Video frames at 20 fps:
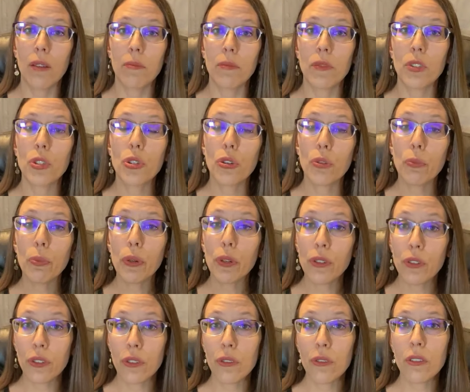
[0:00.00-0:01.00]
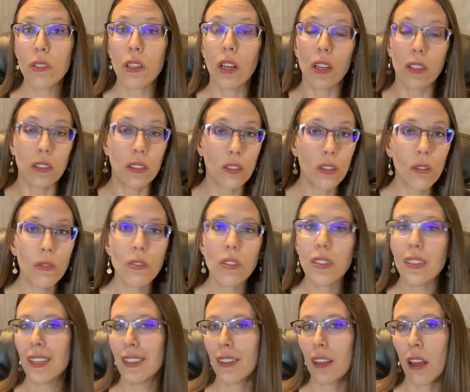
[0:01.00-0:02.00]
to produce
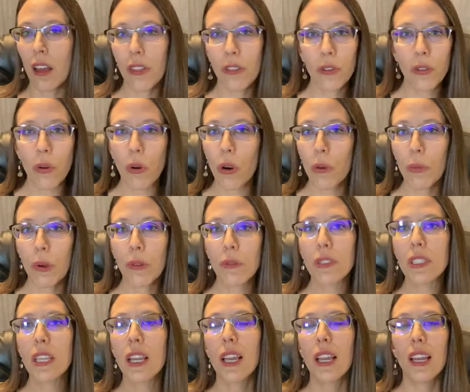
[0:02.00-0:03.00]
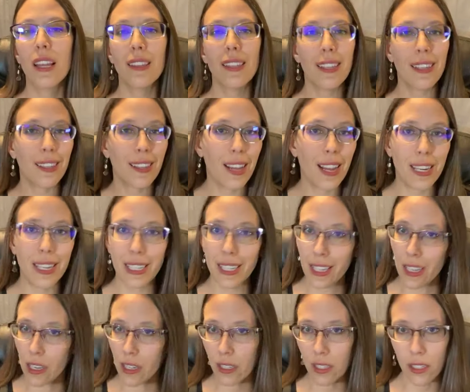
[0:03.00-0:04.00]
oxytocin and the other hormones that kind of
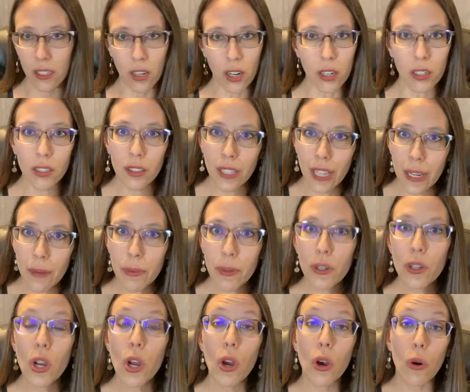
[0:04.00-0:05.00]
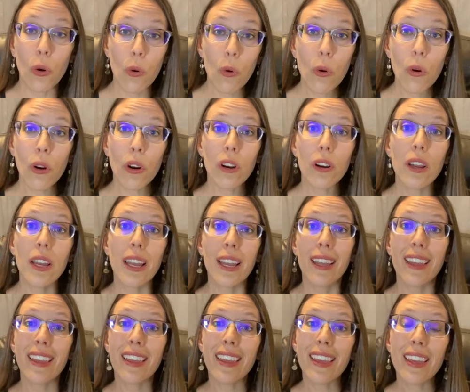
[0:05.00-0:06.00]
kickstart labor. Or
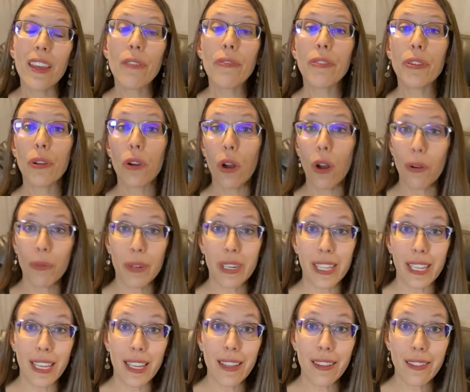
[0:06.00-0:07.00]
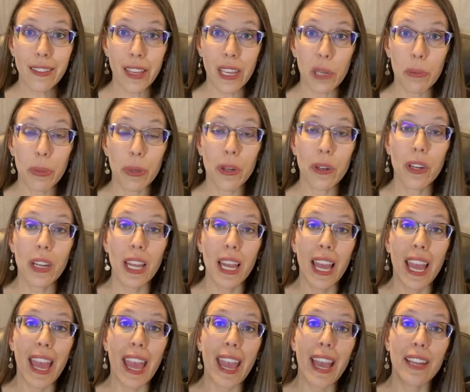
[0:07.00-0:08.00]
if you're already in labor
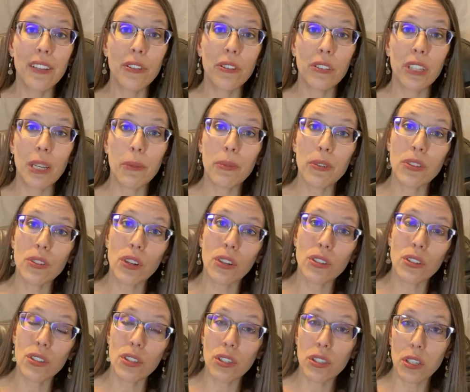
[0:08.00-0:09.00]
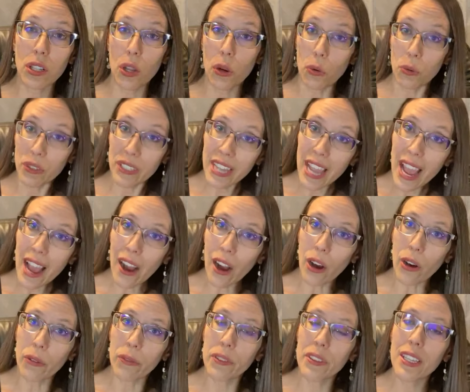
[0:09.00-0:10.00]
and your labor starts to slow
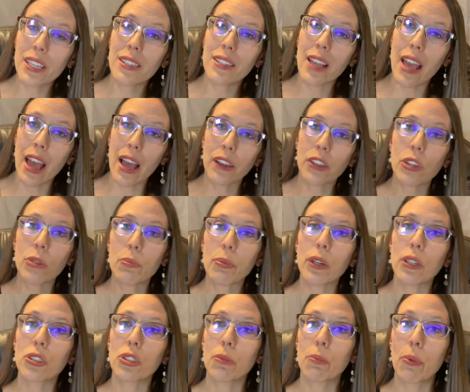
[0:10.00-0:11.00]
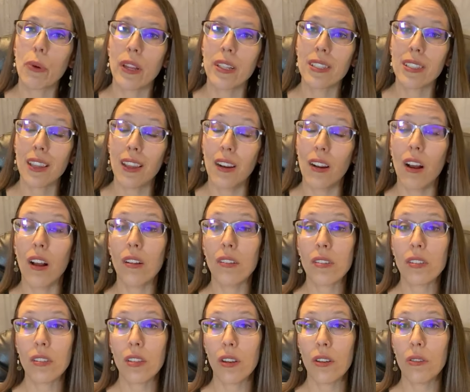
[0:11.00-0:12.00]
down, these acupressure points can
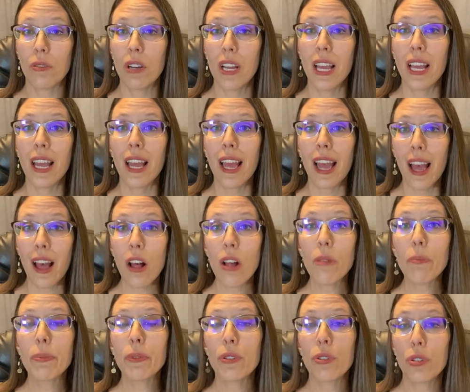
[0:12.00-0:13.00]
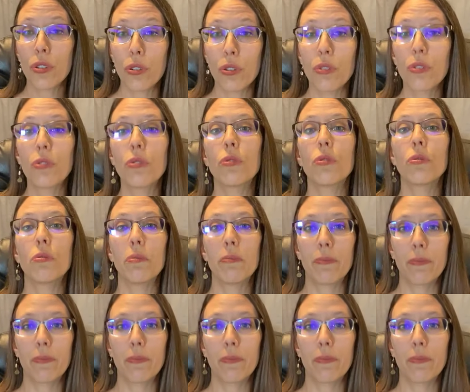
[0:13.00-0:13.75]
also help to